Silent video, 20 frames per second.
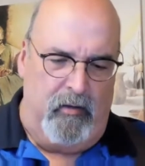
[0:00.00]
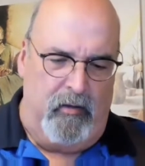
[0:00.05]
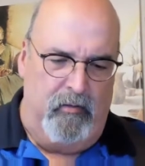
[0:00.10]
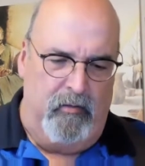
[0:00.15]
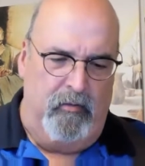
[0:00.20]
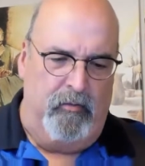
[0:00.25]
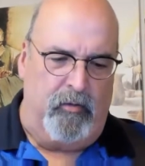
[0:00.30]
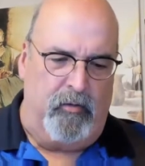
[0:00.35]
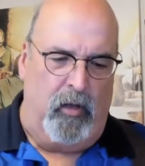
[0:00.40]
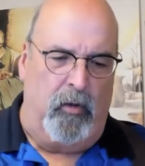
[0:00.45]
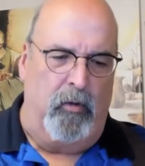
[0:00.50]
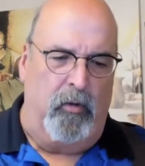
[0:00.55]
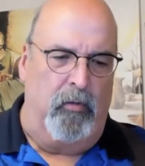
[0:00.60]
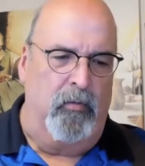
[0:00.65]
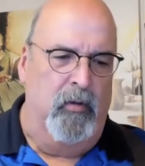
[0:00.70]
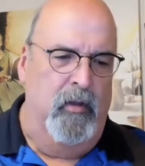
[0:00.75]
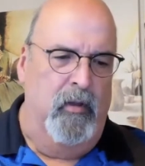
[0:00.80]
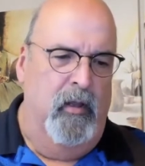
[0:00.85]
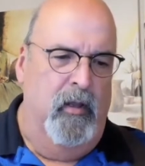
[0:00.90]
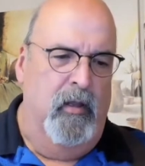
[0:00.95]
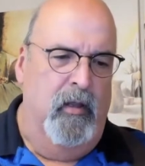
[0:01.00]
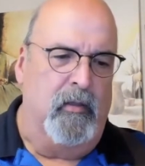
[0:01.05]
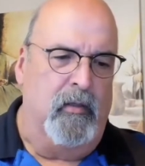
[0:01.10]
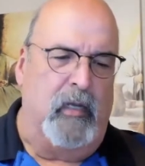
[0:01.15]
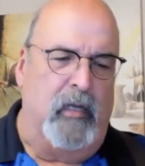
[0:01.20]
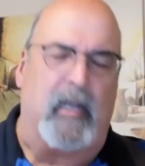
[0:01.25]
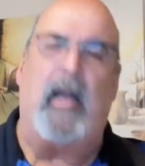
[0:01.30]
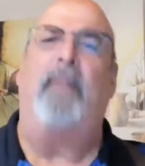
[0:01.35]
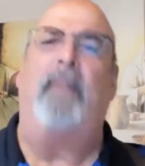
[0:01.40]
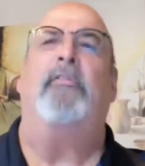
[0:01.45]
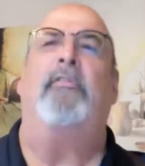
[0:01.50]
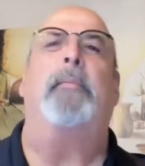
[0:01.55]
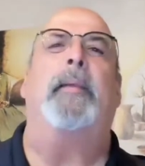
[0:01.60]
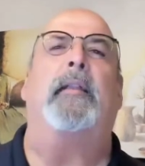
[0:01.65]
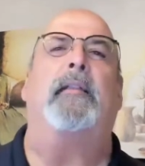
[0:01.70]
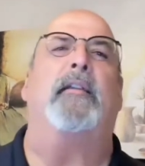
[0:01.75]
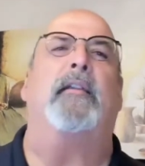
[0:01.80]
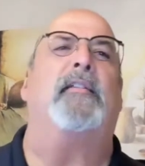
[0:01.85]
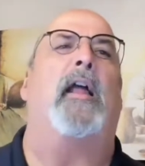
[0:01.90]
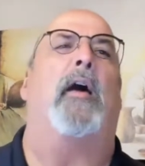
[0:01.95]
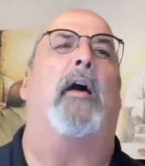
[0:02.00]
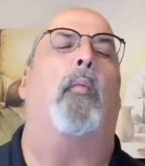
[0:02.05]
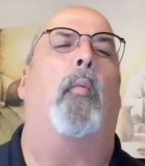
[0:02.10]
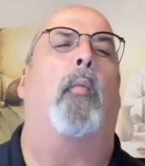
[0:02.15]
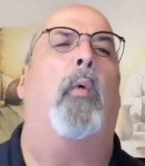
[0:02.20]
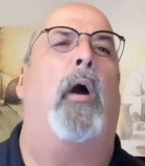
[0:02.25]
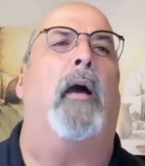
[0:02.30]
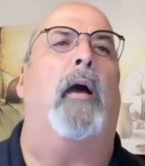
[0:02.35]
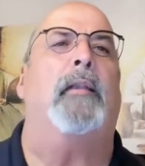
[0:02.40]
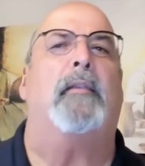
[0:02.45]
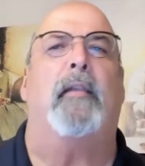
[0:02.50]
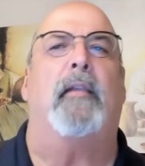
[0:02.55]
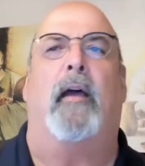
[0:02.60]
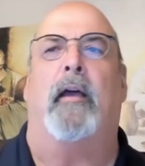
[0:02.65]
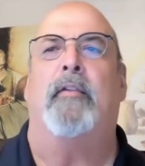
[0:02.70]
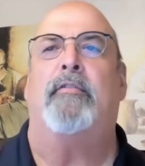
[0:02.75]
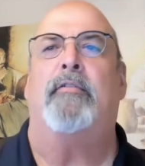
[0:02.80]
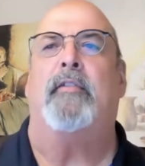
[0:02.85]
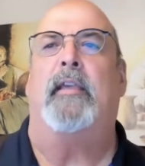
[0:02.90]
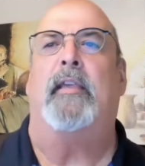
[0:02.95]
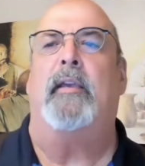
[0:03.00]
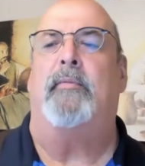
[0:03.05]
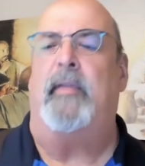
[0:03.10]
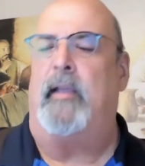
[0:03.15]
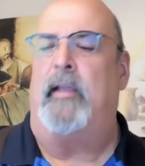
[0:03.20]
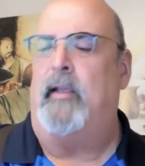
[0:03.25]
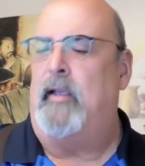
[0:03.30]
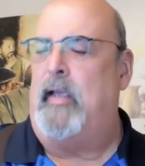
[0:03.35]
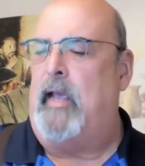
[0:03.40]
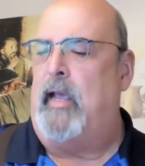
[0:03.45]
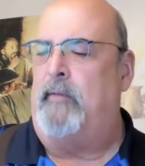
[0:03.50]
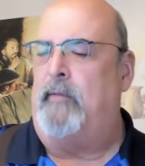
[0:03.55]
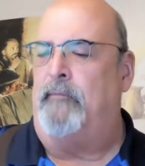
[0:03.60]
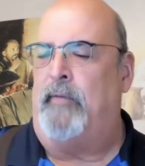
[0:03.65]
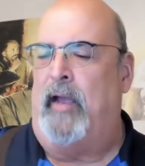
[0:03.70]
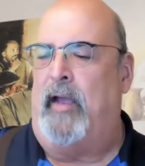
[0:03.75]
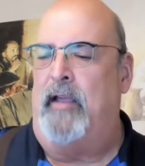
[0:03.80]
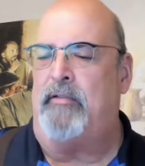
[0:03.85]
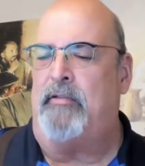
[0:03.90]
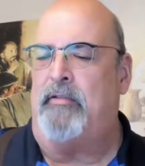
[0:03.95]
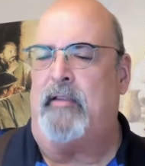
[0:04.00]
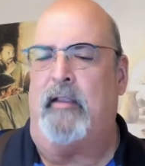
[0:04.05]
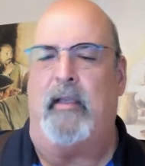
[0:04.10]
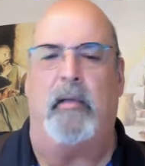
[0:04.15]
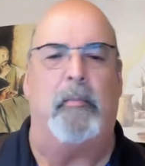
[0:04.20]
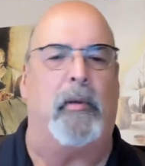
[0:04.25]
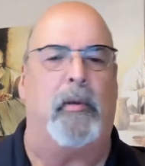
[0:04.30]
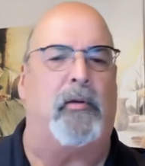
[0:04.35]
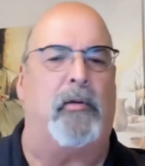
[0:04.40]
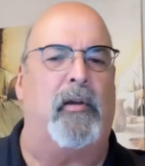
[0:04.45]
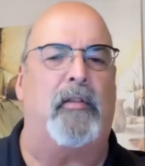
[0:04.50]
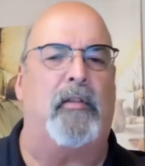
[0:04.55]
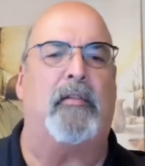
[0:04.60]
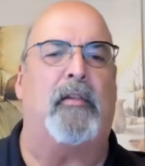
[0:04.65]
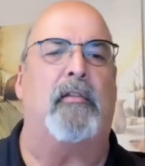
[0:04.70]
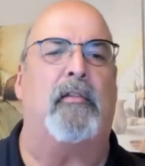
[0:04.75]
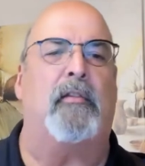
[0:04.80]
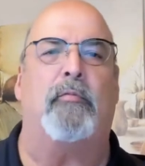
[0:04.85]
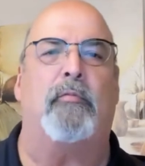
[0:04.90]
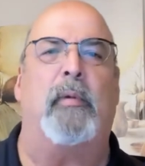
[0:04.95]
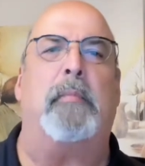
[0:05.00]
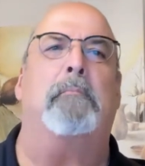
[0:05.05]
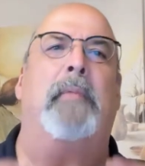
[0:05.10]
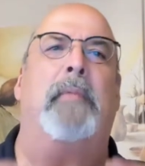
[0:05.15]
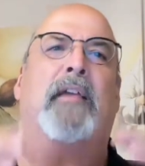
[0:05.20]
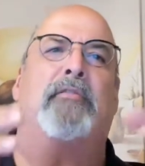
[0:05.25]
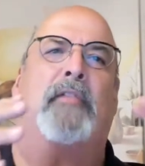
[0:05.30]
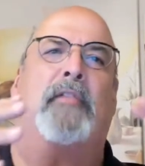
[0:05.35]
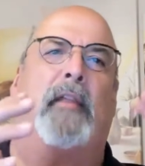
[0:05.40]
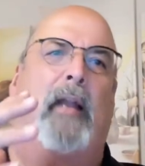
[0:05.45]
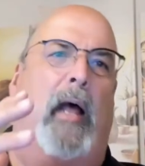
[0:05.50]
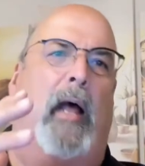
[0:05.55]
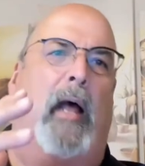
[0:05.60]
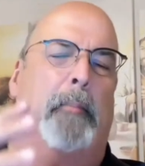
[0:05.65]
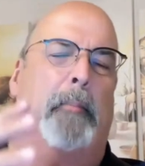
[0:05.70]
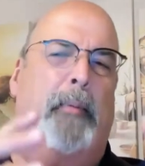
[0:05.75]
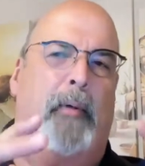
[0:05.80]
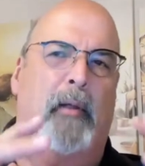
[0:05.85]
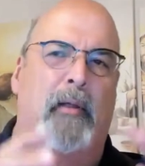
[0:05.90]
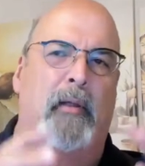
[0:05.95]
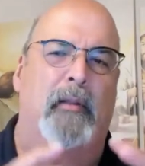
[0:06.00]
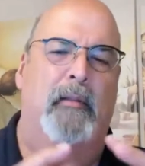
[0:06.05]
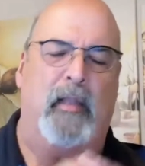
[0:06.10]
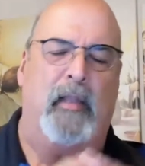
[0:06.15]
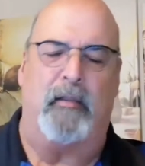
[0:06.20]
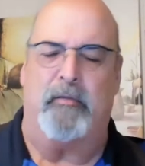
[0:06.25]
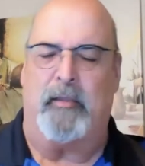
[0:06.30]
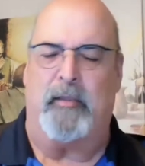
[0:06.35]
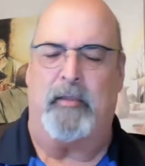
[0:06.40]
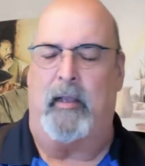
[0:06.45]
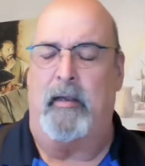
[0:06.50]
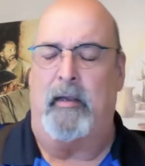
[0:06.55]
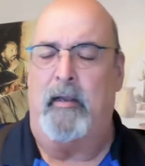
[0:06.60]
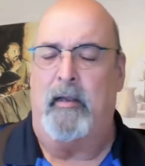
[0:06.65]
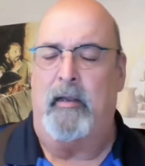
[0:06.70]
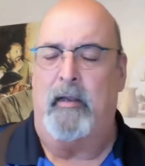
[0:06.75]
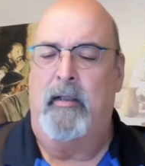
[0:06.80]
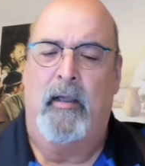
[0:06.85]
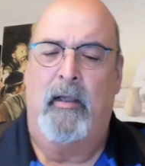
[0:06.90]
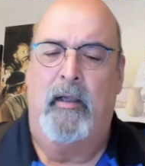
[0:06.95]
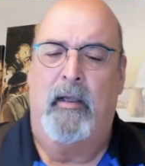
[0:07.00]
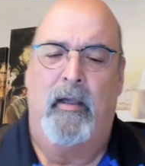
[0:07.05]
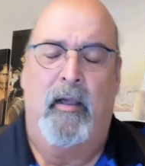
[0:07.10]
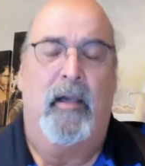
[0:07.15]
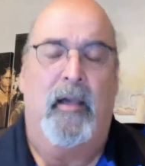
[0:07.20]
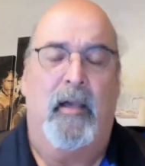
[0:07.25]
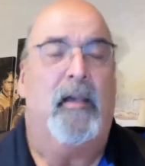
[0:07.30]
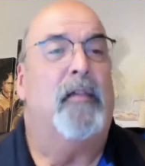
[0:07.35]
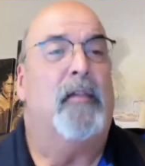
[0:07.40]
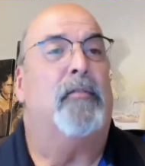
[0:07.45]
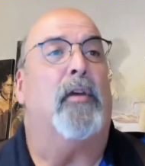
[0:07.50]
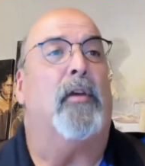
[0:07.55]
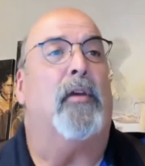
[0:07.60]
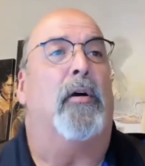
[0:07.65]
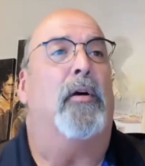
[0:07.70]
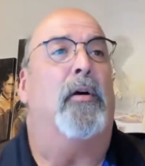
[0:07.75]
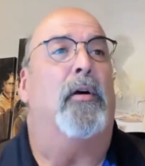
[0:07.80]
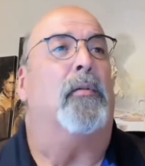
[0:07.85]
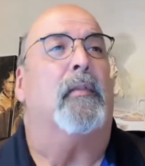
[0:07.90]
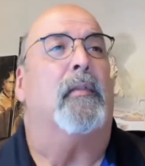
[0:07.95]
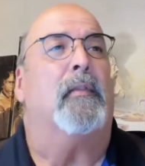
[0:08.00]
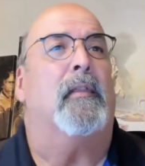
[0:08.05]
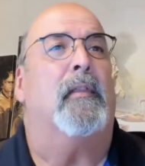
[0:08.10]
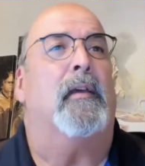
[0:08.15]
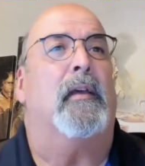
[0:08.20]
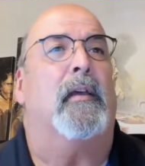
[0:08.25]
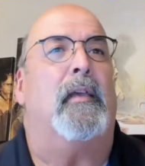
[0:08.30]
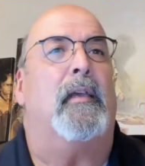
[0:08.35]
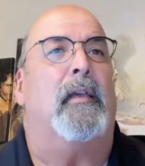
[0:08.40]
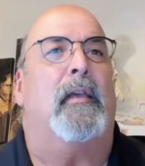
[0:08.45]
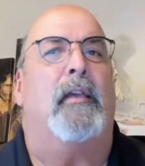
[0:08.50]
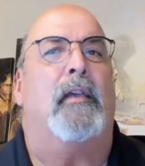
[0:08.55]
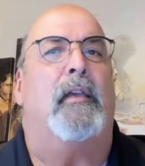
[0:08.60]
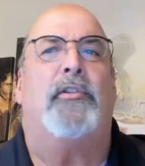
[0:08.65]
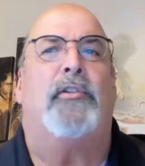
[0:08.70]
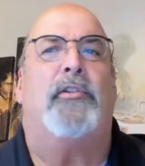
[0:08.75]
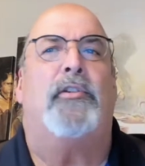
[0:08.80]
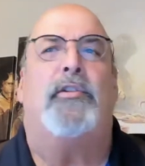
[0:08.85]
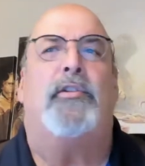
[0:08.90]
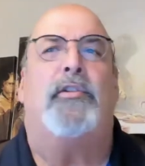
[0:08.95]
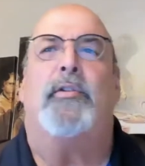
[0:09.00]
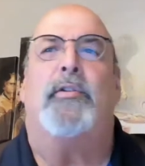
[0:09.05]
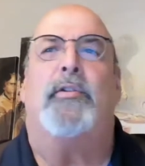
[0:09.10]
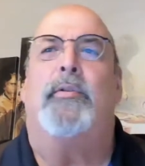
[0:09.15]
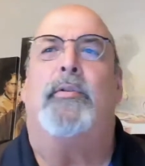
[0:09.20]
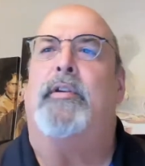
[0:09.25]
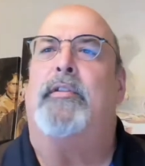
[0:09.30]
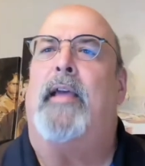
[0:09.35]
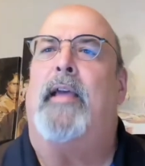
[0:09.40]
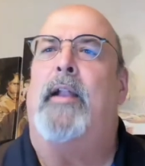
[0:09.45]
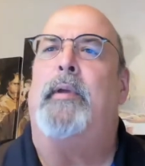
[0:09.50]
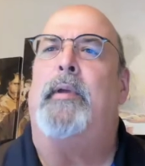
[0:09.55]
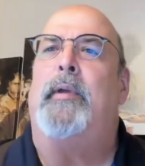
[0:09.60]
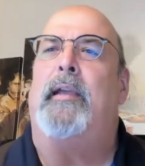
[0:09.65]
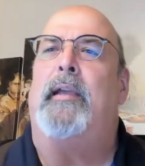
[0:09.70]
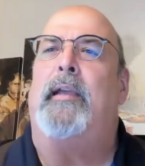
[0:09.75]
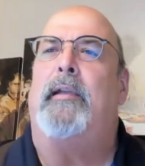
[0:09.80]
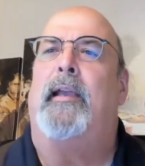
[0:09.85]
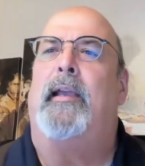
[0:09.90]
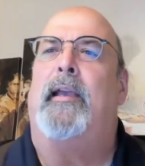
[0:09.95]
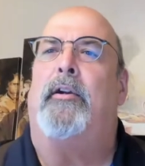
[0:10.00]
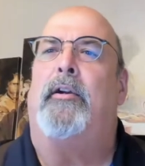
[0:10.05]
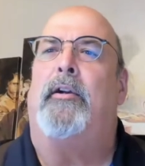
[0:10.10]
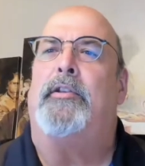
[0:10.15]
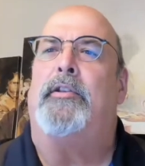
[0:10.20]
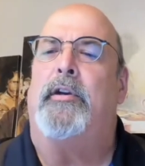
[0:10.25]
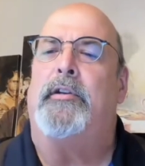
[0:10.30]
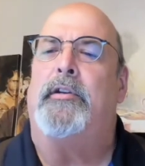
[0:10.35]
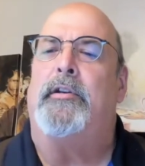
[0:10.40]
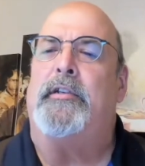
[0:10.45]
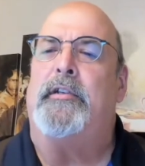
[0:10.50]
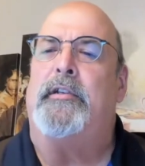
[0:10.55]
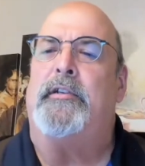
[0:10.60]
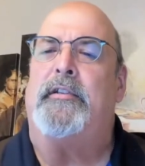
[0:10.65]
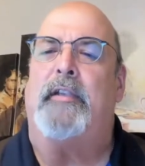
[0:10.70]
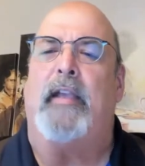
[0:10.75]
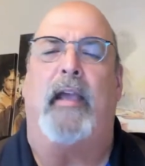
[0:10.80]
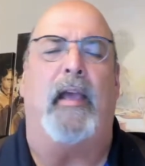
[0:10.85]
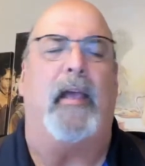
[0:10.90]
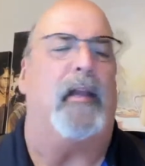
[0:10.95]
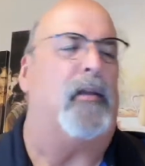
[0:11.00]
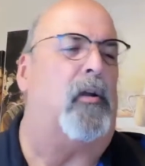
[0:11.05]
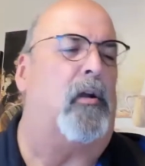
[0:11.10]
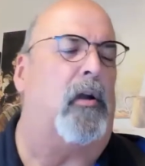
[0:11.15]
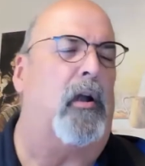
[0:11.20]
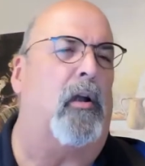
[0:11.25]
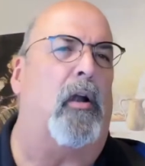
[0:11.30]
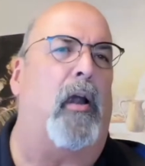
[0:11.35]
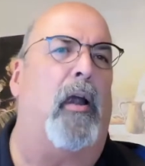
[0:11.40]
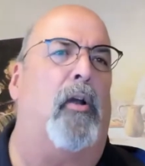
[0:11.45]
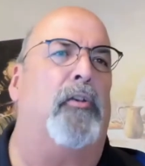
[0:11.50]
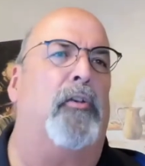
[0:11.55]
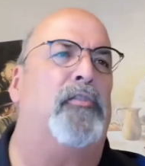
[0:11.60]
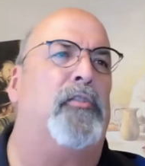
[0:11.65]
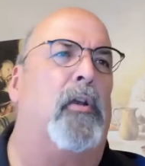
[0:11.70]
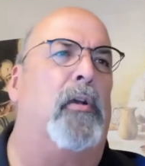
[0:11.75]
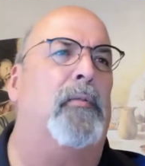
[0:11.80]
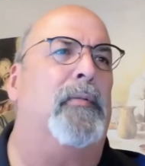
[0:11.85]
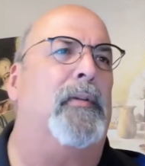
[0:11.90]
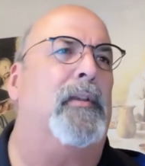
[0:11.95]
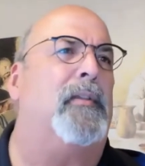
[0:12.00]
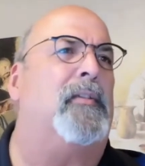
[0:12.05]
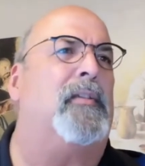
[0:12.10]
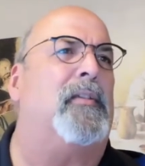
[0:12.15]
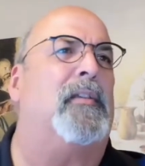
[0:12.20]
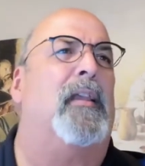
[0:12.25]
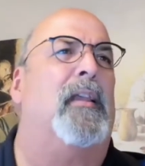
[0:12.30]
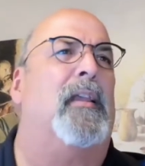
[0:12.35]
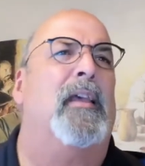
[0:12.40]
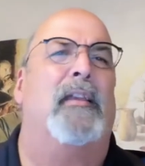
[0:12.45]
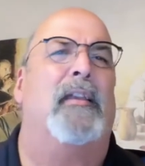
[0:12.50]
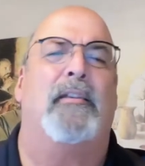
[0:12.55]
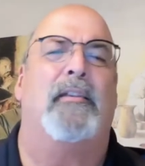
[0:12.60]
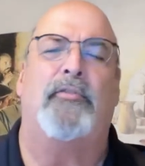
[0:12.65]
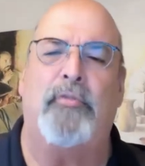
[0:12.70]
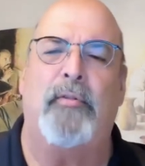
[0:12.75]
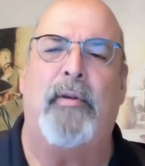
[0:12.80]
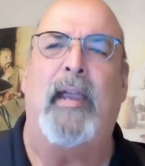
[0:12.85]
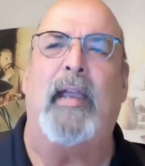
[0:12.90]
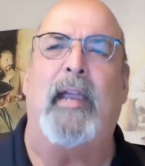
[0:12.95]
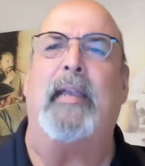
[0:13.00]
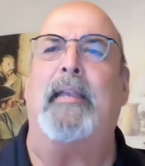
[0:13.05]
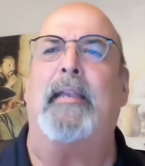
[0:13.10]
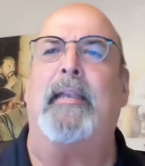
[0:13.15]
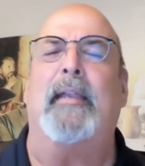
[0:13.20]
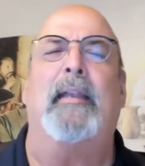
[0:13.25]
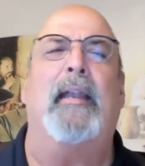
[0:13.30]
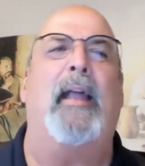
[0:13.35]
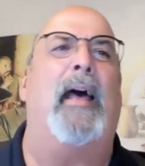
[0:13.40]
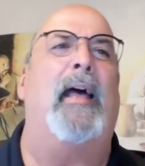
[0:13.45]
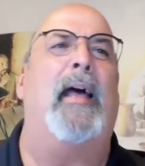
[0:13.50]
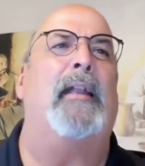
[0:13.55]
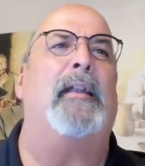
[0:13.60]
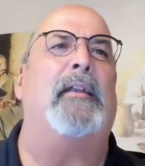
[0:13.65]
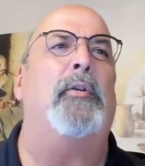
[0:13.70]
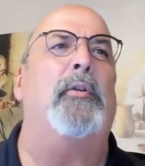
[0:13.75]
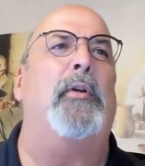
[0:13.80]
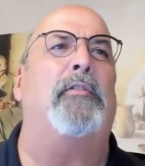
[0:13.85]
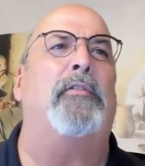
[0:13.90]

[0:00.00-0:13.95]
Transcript: So the government does not want us giving advice to immigrants because we mess it up, they said. So the issue is, how do we get our churches and our servants trained in how to do it?